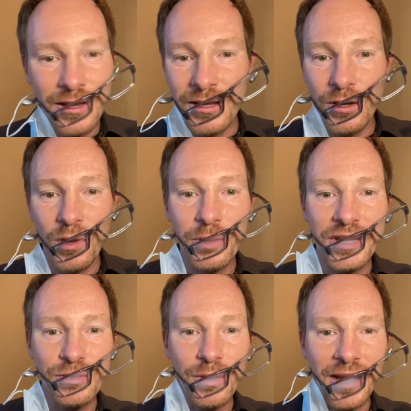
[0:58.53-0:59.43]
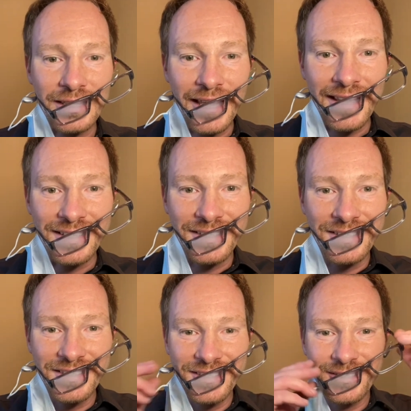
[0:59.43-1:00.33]
What do we do about that?
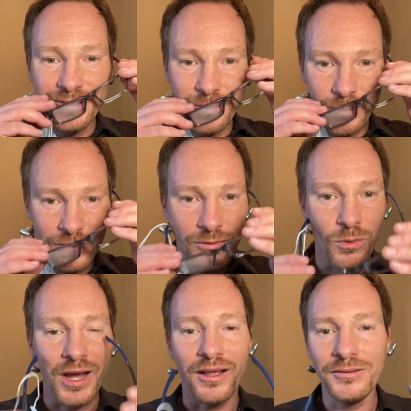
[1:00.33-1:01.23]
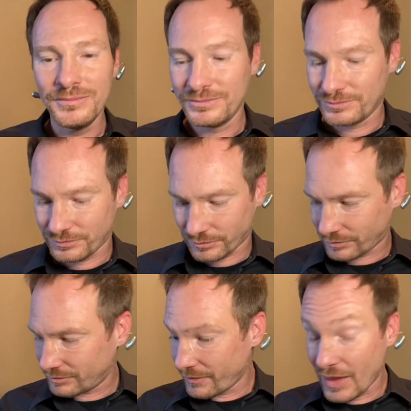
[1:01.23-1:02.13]
Well,
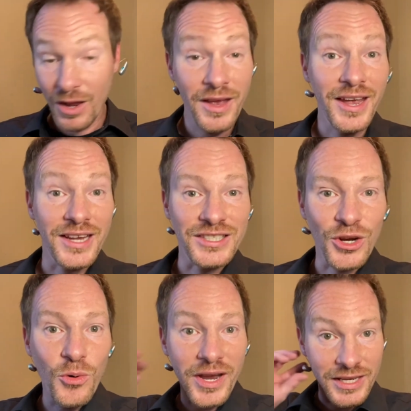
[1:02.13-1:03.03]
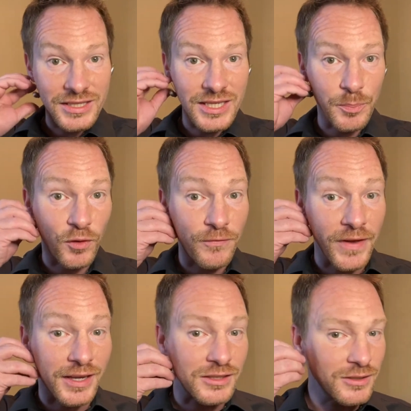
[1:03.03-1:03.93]
it's a quick and simple
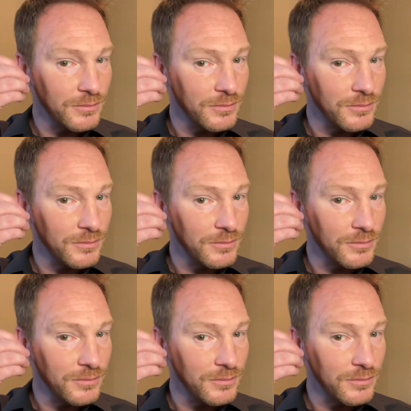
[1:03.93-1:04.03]
fix.